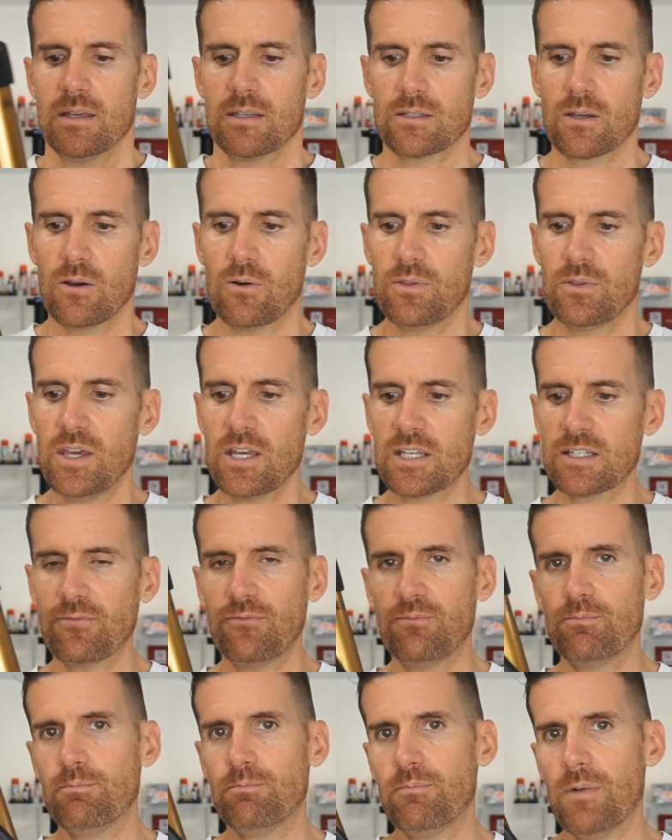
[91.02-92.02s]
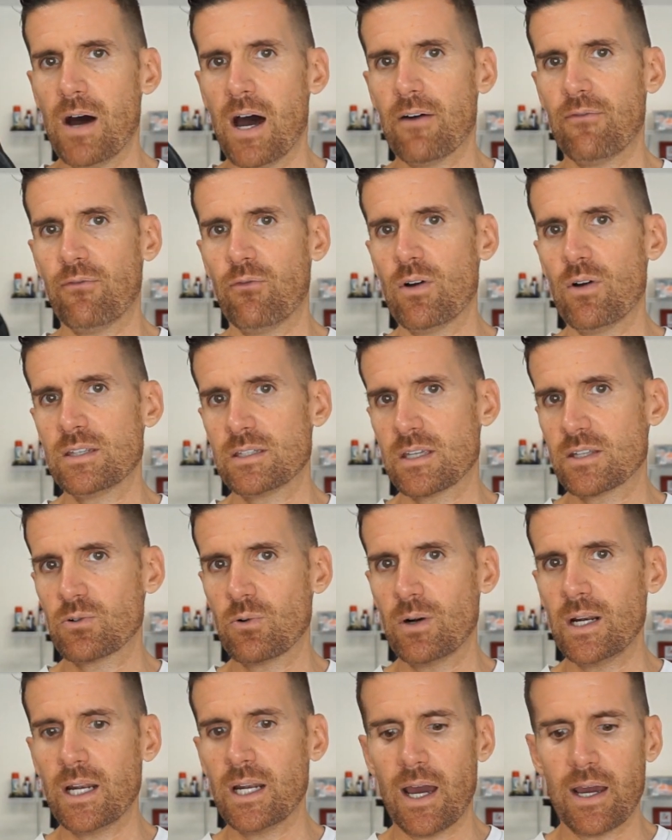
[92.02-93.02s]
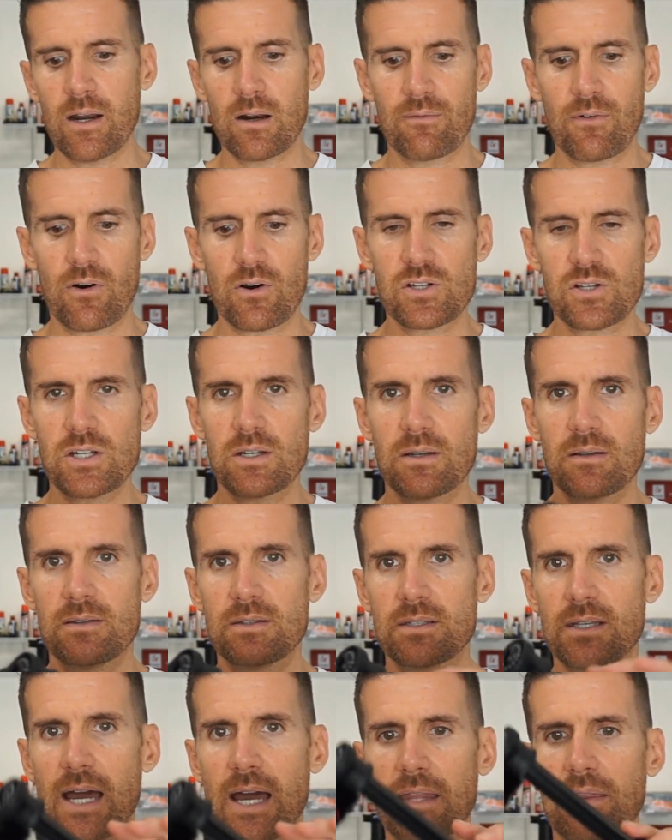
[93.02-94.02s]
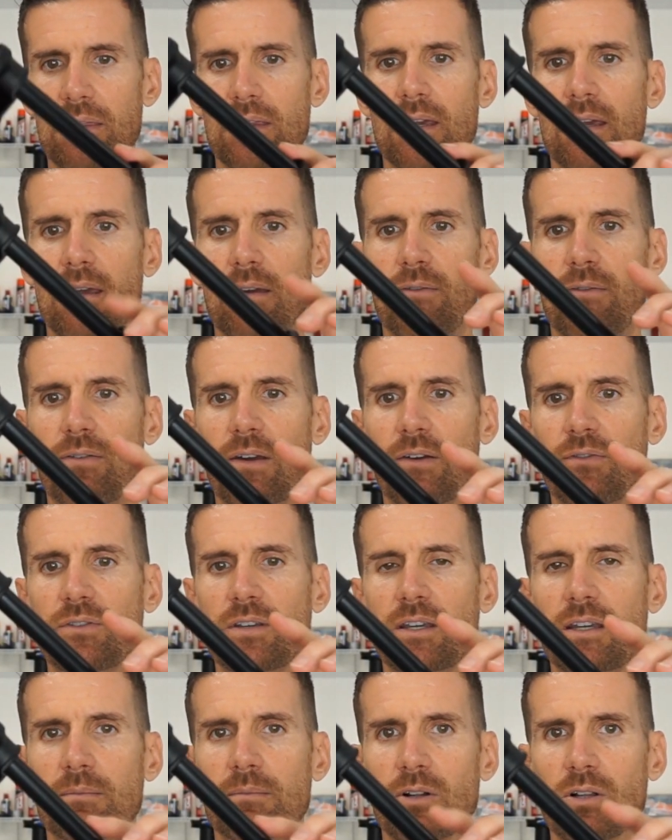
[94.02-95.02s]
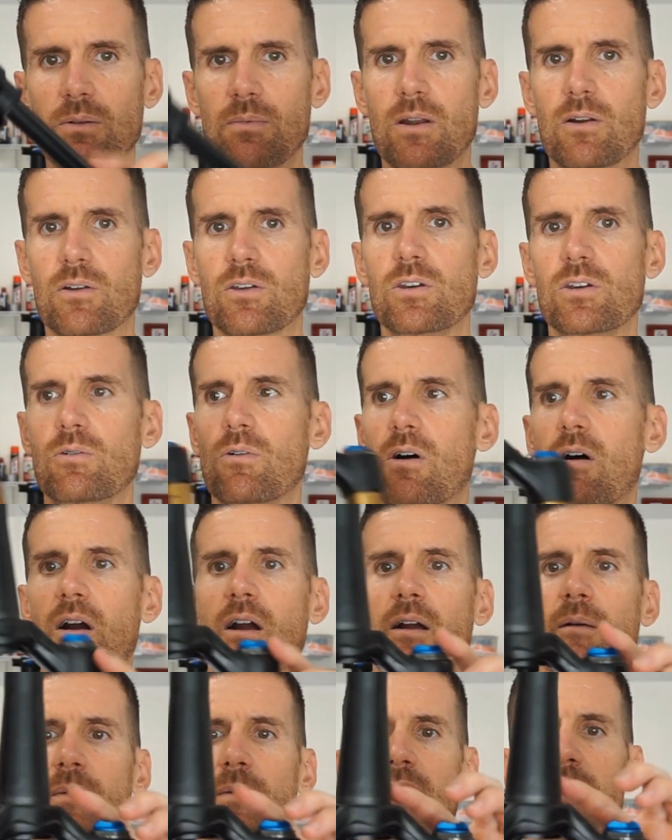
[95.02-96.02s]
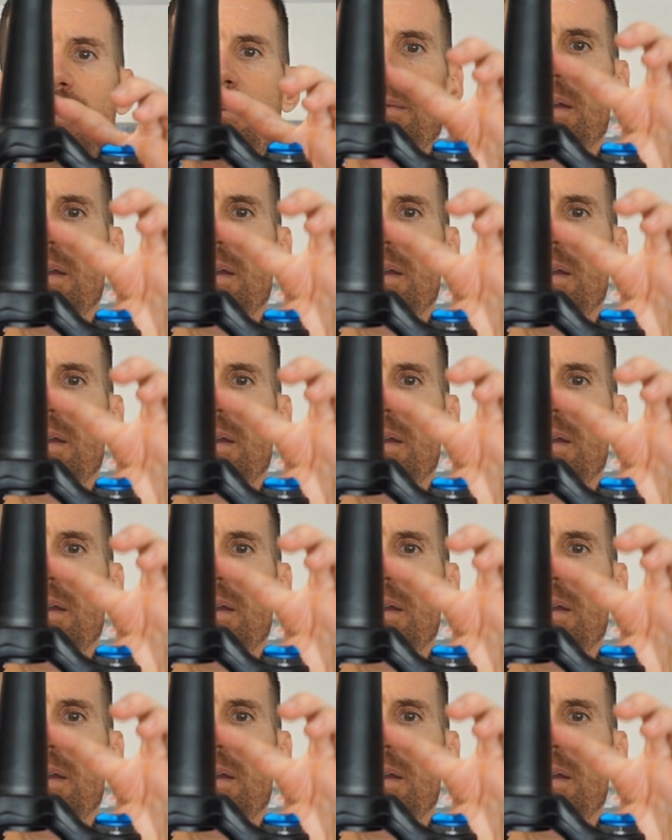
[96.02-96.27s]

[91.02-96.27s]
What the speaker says: So this is the 29er version. It's got the 15mm QR